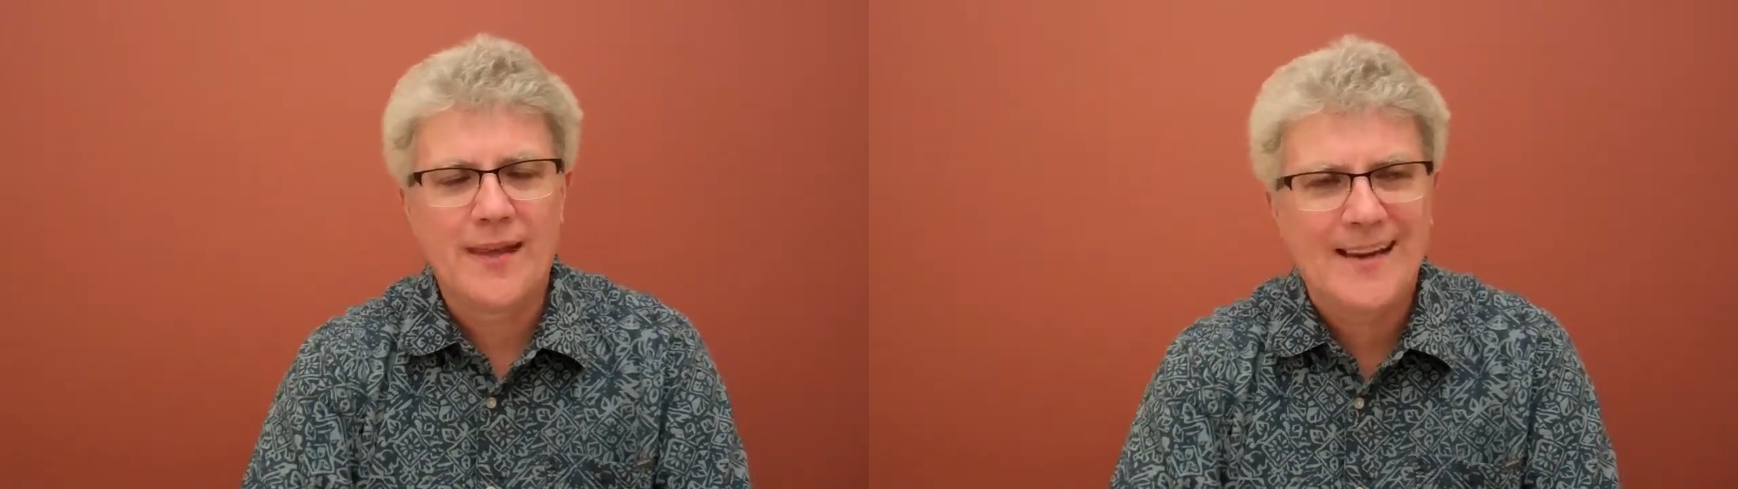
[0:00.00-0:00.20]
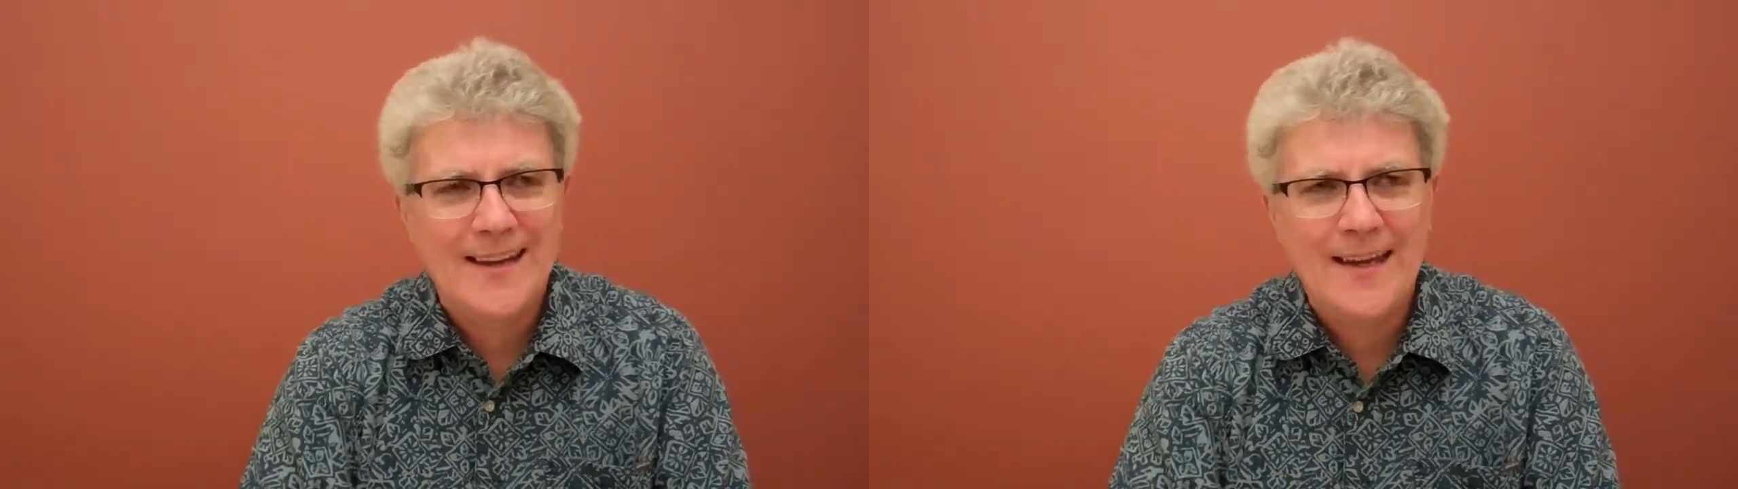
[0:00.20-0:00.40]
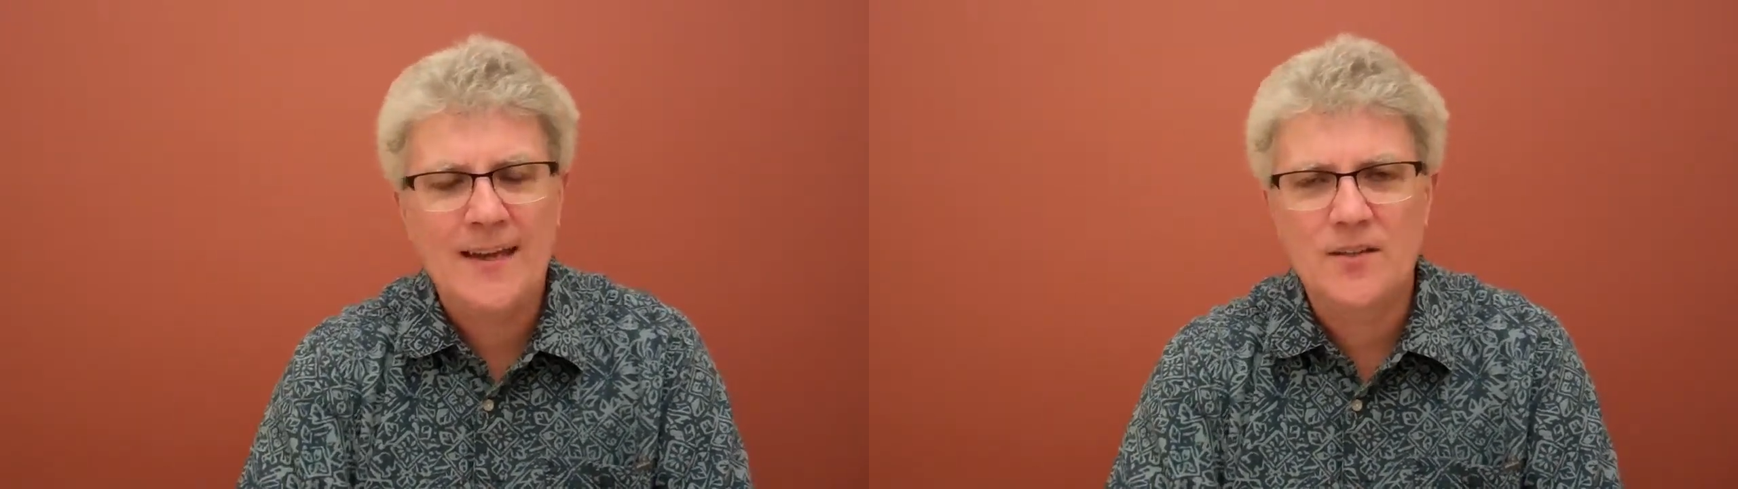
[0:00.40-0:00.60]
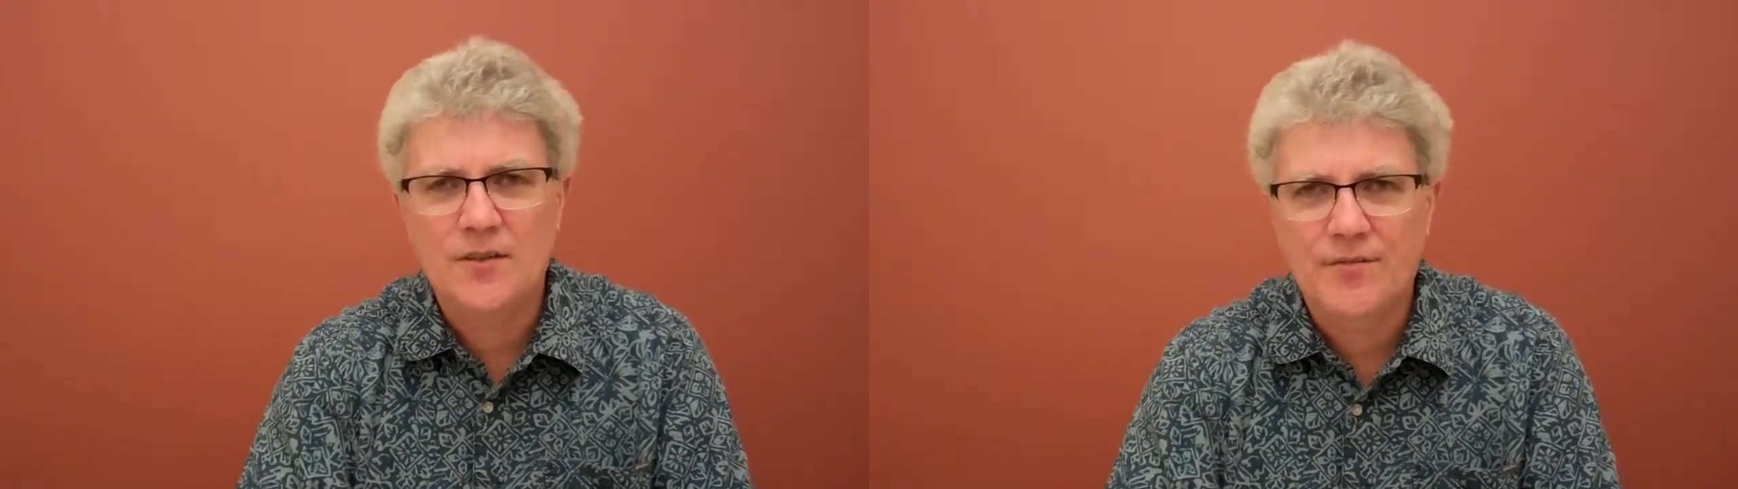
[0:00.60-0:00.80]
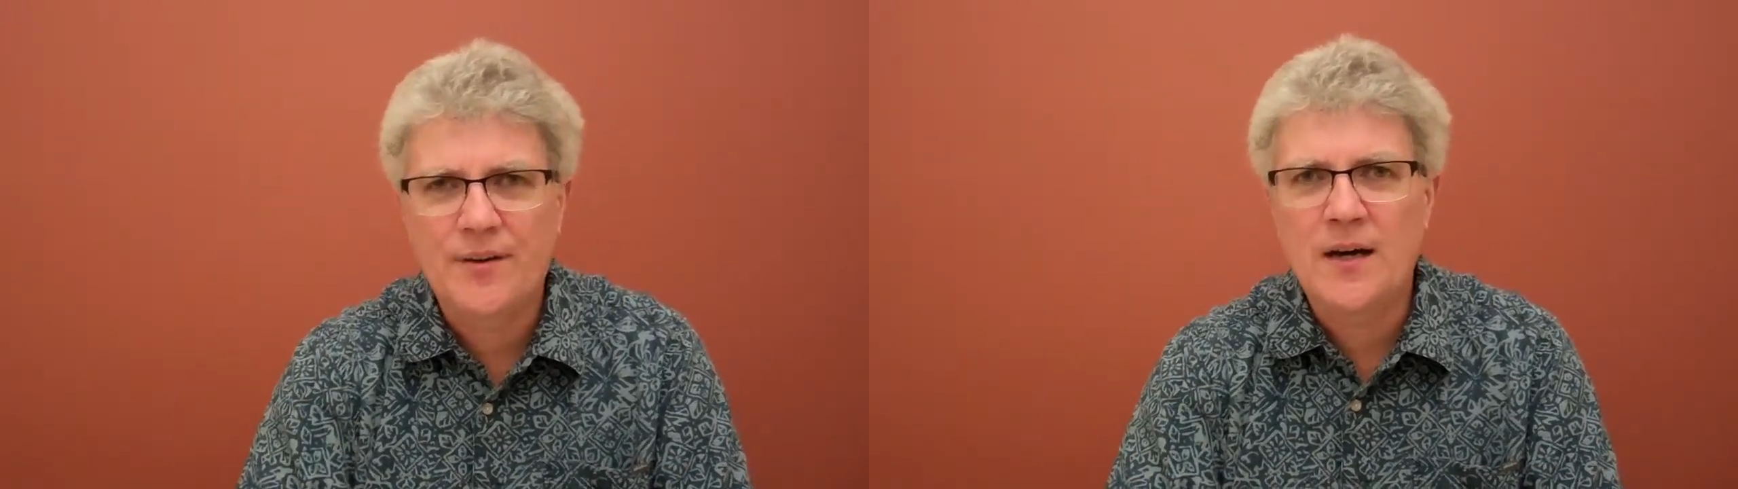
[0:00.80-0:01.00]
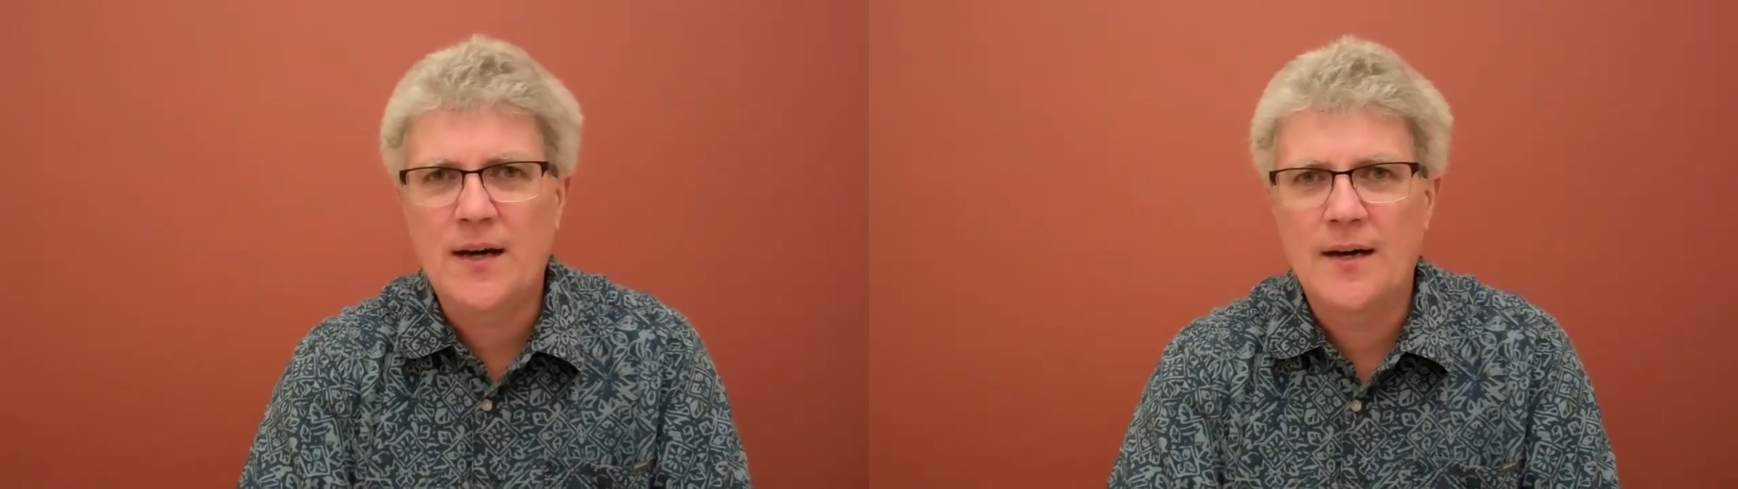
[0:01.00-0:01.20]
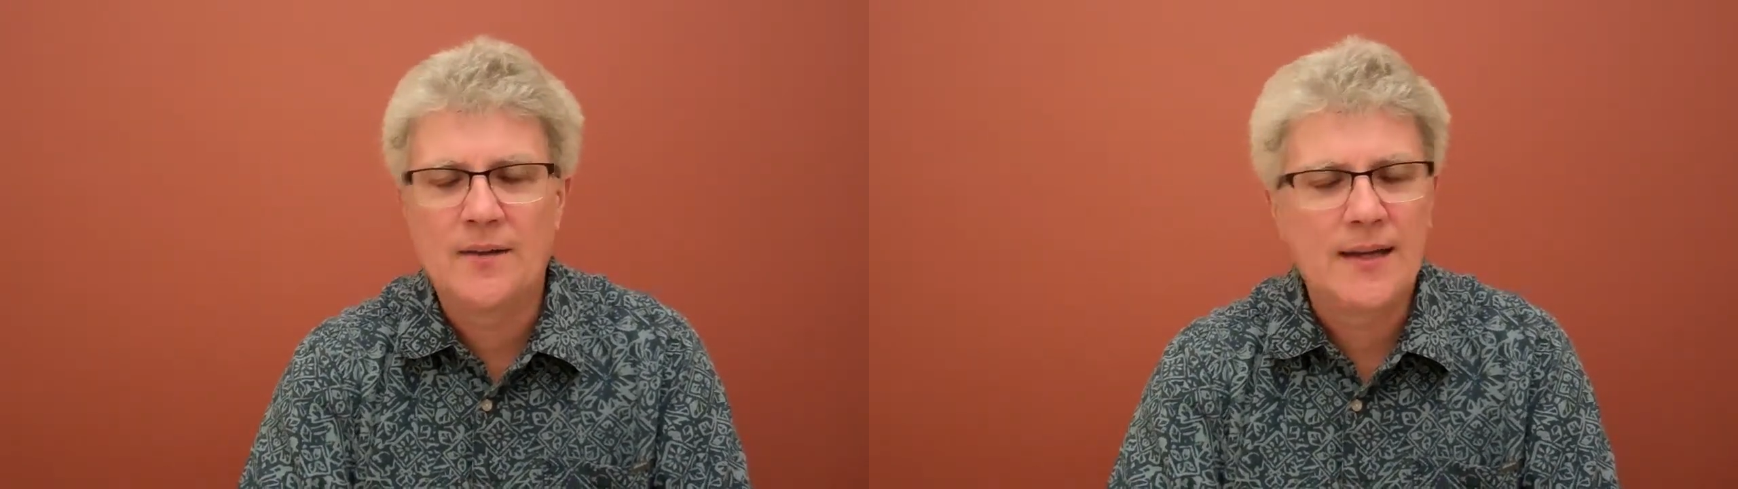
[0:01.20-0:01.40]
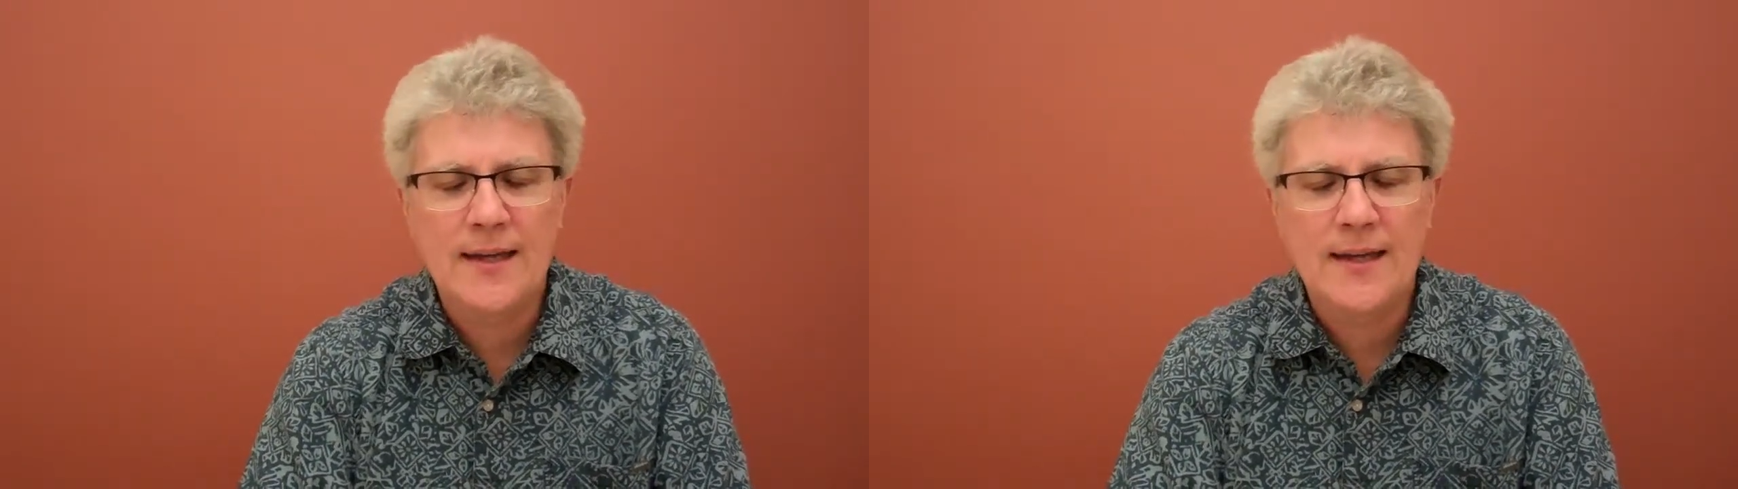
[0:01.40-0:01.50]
They can't define